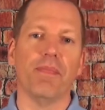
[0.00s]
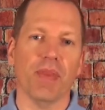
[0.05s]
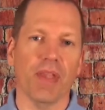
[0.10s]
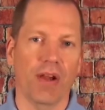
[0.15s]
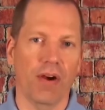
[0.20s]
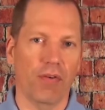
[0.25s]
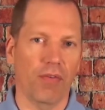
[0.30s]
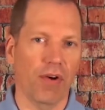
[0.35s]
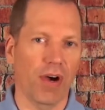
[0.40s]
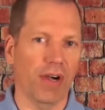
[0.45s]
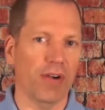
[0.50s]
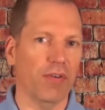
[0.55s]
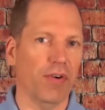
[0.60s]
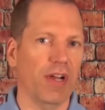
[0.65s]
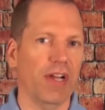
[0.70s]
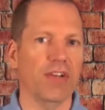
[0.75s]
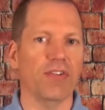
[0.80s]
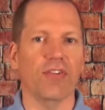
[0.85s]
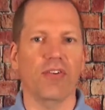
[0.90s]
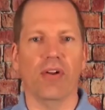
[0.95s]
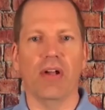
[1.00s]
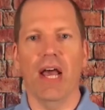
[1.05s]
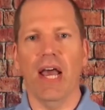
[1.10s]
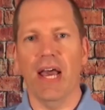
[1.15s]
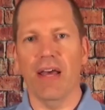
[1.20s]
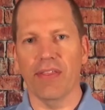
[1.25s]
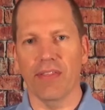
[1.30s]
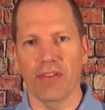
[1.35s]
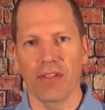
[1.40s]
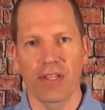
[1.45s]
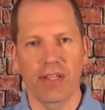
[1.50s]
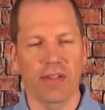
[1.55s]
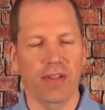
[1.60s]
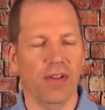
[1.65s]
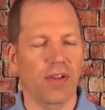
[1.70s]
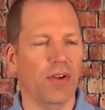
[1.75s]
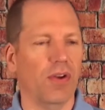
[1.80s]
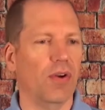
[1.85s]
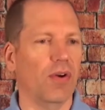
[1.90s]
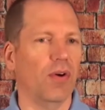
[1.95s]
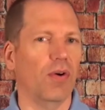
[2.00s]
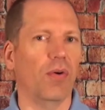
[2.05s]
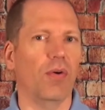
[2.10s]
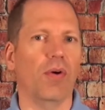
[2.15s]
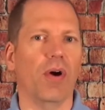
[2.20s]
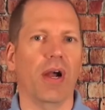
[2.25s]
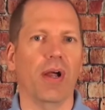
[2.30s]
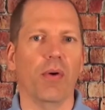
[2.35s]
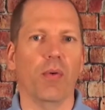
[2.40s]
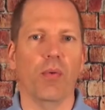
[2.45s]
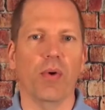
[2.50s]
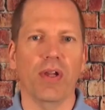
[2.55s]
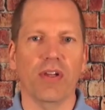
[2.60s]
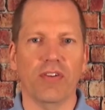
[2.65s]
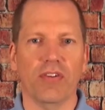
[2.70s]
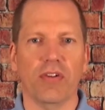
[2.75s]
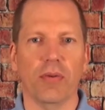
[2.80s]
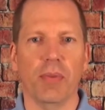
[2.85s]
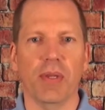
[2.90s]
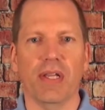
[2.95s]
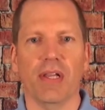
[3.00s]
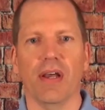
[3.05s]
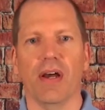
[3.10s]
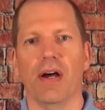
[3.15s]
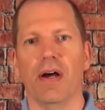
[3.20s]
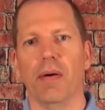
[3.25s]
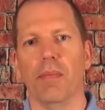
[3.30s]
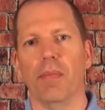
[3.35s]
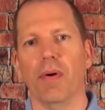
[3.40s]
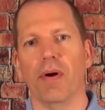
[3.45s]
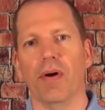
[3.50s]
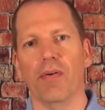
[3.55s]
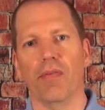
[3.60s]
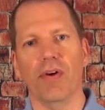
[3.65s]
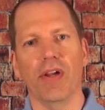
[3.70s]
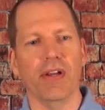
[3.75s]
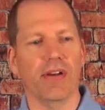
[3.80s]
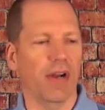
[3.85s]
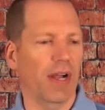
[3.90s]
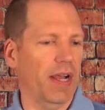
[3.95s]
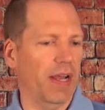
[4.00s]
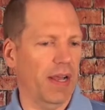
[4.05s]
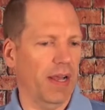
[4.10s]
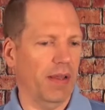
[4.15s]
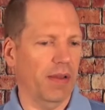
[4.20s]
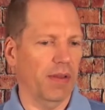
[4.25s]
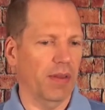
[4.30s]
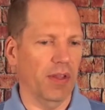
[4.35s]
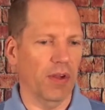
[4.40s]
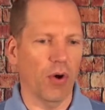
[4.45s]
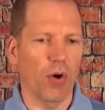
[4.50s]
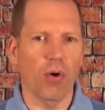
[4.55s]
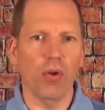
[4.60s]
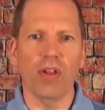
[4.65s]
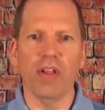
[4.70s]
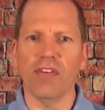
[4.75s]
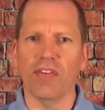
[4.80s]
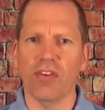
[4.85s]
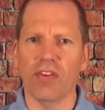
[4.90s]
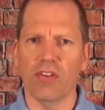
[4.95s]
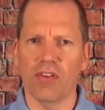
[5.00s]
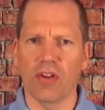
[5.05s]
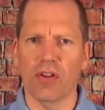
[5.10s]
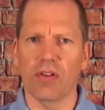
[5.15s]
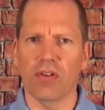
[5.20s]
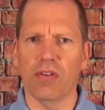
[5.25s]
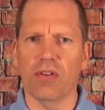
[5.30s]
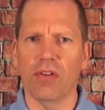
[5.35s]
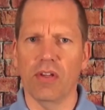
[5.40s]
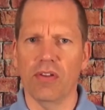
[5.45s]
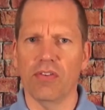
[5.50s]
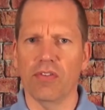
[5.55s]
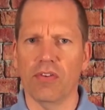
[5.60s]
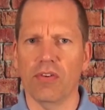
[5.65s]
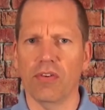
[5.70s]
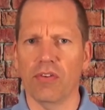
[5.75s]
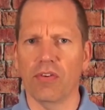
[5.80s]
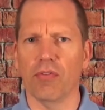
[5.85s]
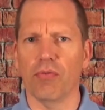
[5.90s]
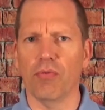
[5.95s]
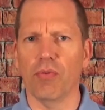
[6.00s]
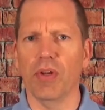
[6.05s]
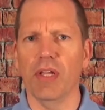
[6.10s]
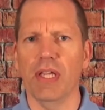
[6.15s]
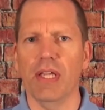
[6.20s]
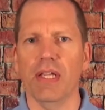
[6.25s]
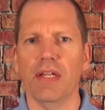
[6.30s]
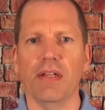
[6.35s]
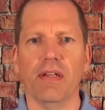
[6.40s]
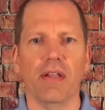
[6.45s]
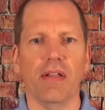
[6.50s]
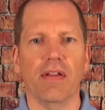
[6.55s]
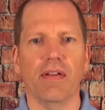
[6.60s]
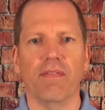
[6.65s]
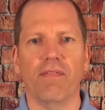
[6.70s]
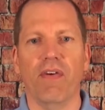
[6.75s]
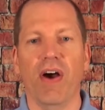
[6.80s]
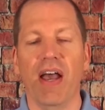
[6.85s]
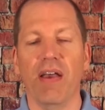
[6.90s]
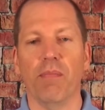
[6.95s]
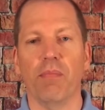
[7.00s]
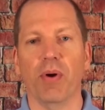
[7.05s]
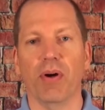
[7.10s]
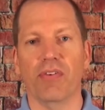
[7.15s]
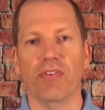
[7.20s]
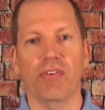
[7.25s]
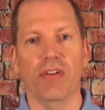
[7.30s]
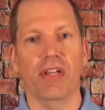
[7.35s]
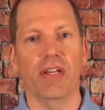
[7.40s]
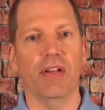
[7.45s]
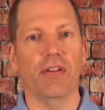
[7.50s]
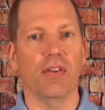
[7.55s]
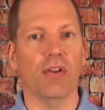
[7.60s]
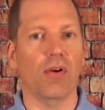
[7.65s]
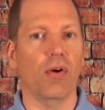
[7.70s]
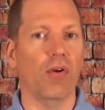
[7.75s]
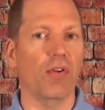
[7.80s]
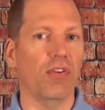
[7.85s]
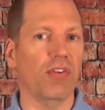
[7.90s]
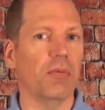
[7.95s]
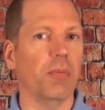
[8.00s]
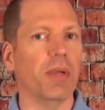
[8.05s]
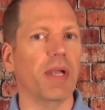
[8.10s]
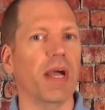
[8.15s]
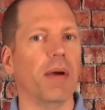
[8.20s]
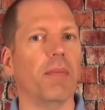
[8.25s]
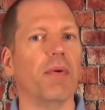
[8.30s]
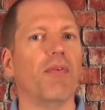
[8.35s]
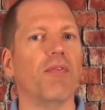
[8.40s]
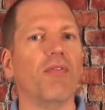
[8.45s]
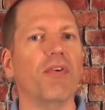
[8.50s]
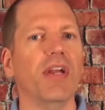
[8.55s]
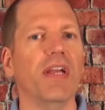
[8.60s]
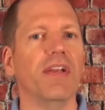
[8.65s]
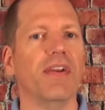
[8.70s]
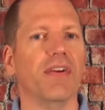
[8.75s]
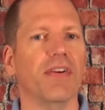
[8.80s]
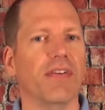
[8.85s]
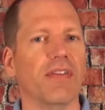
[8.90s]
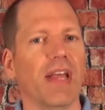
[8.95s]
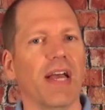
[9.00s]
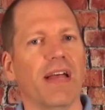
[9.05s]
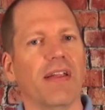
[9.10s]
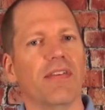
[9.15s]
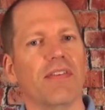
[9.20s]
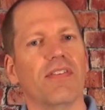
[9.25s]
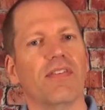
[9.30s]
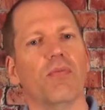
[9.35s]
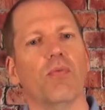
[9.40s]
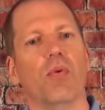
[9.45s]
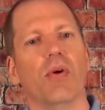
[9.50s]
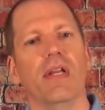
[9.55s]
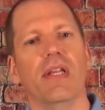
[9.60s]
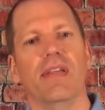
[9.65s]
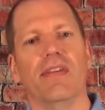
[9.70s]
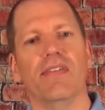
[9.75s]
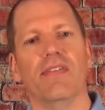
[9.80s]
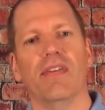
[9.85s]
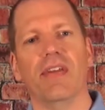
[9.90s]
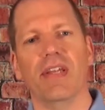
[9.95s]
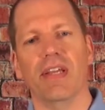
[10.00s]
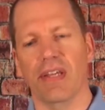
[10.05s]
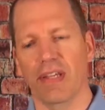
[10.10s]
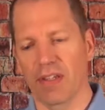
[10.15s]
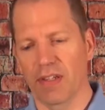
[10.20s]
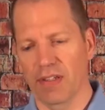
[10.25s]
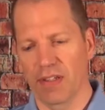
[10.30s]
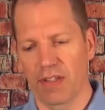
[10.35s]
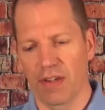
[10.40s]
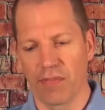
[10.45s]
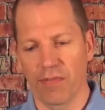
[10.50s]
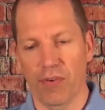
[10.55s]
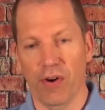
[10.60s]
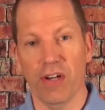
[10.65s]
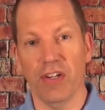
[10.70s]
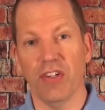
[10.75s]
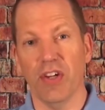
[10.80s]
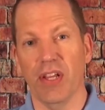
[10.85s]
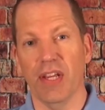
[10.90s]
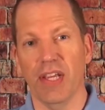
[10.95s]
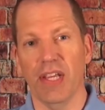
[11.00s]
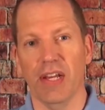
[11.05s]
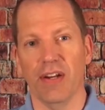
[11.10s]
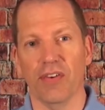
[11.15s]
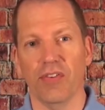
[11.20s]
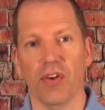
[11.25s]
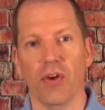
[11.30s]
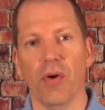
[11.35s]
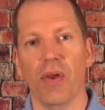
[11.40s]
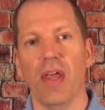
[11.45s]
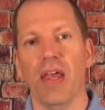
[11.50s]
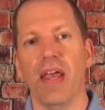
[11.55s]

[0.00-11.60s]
a recreational athlete, or I wish to become a reader. The goal isn't to read 5 books a year. The goal is to become a reader. That's what he's differentiating here. So